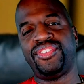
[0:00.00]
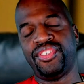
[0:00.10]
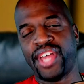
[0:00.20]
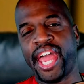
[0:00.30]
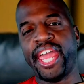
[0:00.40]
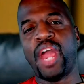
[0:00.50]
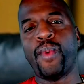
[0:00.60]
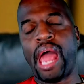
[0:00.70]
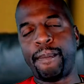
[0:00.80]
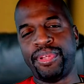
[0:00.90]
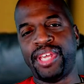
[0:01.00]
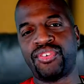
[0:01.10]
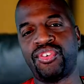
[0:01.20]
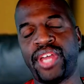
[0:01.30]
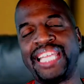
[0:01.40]
today and what happened
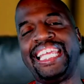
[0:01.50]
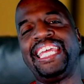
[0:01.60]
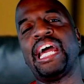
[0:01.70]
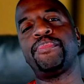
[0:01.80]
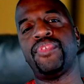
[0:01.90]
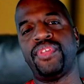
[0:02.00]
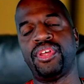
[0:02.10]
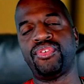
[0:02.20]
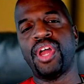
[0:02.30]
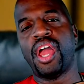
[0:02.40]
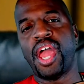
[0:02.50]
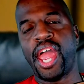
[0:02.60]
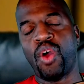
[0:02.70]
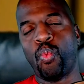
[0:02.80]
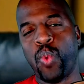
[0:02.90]
yesterday leading up to this
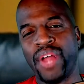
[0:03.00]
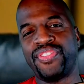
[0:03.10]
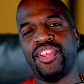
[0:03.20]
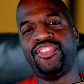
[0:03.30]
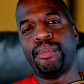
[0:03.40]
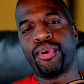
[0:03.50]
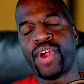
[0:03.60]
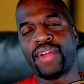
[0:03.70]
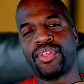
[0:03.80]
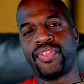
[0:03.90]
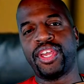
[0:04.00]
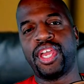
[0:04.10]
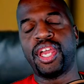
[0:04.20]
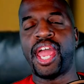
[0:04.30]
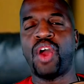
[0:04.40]
and what the Democrats are
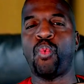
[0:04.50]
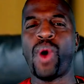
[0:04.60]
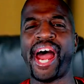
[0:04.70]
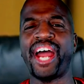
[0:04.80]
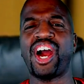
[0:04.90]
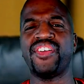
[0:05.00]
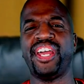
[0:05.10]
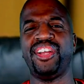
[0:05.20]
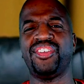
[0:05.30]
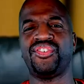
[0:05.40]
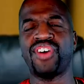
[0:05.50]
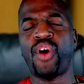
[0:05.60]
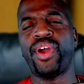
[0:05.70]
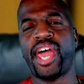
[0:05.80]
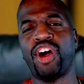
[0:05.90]
thinking and why are they so
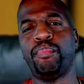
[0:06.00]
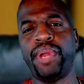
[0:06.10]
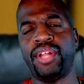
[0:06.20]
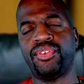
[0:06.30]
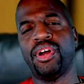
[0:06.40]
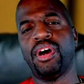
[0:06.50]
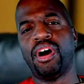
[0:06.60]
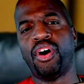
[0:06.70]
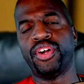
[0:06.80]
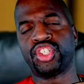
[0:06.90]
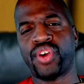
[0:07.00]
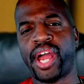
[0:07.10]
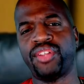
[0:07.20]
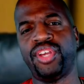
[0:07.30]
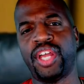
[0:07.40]
hell-bent on
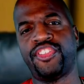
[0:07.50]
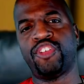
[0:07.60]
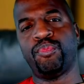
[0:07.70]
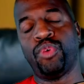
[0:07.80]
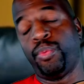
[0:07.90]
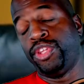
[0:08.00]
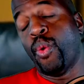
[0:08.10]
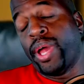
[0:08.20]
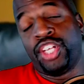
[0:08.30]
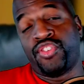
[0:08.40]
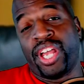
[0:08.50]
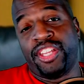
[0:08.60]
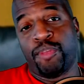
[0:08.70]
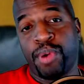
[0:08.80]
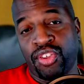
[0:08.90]
trying to get this, well, we know why they're trying to get
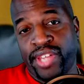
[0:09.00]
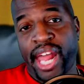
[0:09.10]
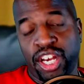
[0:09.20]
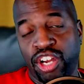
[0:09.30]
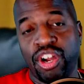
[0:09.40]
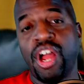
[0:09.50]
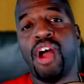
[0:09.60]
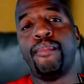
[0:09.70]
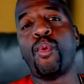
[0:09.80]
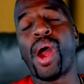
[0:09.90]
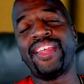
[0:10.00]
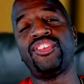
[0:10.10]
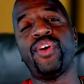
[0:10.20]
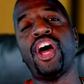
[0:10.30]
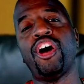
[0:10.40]
their president out of here, but why are they
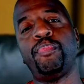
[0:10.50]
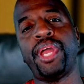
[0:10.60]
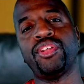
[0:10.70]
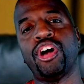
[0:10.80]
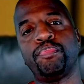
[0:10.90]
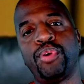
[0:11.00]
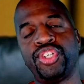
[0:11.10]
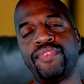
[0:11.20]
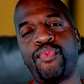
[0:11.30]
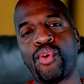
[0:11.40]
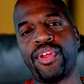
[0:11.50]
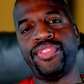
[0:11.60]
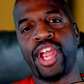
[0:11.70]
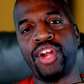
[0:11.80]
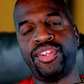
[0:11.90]
so hell-bent on pushing forth a
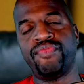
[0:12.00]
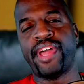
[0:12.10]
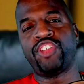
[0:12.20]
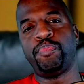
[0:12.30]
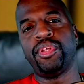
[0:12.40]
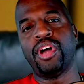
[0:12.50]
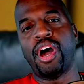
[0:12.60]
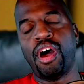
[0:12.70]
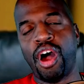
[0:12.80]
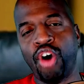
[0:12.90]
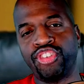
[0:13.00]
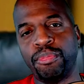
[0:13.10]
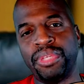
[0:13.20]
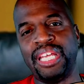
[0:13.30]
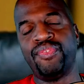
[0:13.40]
narrative that's been
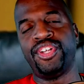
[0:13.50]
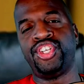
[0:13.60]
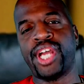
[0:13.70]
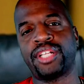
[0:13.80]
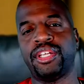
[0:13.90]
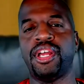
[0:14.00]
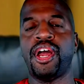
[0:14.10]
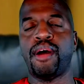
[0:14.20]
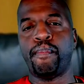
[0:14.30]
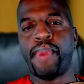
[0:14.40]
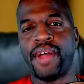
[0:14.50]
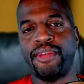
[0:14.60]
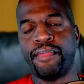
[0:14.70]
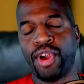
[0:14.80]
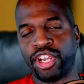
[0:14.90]
ultimately rejected by the
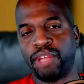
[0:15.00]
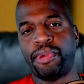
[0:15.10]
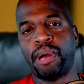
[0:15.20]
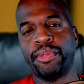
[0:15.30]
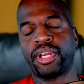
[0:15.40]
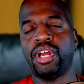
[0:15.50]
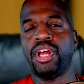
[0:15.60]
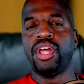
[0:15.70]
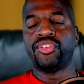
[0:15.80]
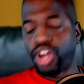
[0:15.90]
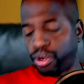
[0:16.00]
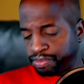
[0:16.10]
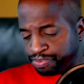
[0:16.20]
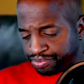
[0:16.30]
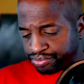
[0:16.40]
American public? So
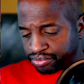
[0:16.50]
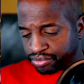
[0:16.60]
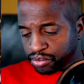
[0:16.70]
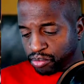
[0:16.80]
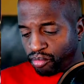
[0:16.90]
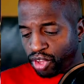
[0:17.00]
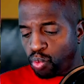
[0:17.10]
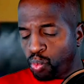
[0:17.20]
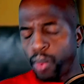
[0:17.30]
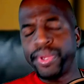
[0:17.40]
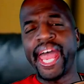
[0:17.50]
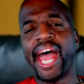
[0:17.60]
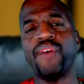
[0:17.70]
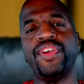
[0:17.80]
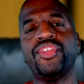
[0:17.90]
what we
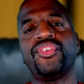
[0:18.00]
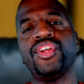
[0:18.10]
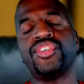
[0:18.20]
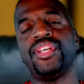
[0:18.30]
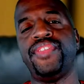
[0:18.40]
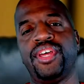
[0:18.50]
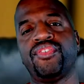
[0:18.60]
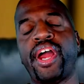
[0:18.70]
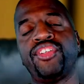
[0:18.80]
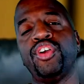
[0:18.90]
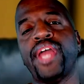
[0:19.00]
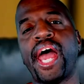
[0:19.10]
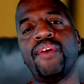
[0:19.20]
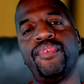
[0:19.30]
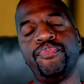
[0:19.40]
have is essentially this, right? So you
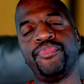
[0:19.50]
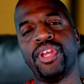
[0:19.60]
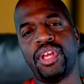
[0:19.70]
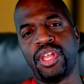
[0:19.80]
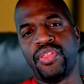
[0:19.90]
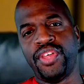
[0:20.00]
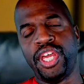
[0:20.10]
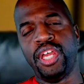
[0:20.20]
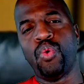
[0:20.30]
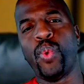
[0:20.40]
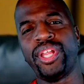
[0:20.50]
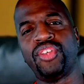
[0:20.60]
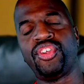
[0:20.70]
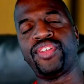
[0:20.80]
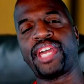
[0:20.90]
have the
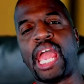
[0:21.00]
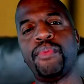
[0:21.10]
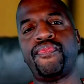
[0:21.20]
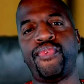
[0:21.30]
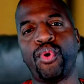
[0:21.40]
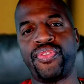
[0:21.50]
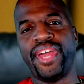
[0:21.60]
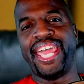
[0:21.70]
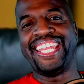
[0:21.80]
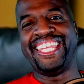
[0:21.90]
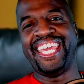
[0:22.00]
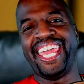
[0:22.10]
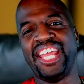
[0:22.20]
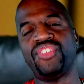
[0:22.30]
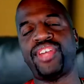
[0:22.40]
witnesses that came forth in the
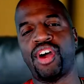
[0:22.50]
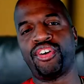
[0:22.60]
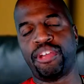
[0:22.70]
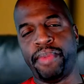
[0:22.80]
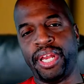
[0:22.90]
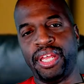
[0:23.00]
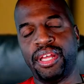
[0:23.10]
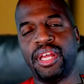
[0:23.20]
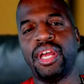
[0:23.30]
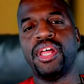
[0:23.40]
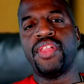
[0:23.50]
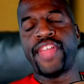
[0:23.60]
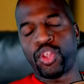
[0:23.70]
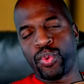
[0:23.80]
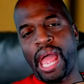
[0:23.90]
Intel committee
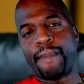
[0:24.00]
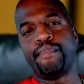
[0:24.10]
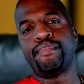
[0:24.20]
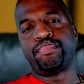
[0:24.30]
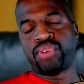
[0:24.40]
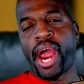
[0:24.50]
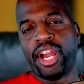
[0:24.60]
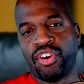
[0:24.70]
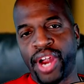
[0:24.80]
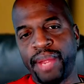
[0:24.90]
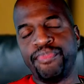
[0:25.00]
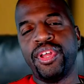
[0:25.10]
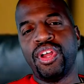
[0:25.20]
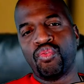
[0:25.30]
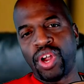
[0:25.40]
that's what happened prior, right?
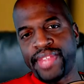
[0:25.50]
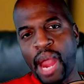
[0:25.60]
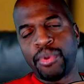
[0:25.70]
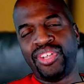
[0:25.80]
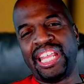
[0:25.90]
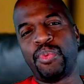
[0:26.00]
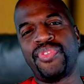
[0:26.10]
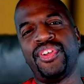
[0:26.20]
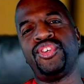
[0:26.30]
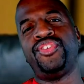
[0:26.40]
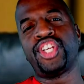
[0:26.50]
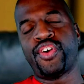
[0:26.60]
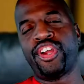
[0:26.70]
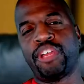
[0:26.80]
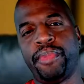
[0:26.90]
Right now we're dealing with the
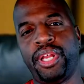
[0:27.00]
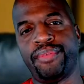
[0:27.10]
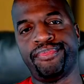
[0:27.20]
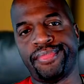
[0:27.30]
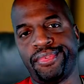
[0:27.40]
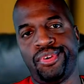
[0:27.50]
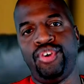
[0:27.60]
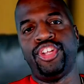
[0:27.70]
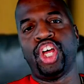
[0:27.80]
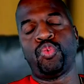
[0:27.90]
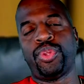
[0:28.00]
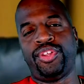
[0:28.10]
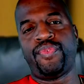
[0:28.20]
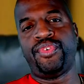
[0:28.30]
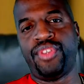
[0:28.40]
Judiciary Committee. Who knows what the
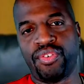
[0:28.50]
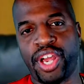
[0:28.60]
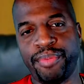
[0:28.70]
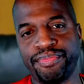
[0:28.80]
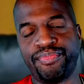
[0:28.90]
difference is, right?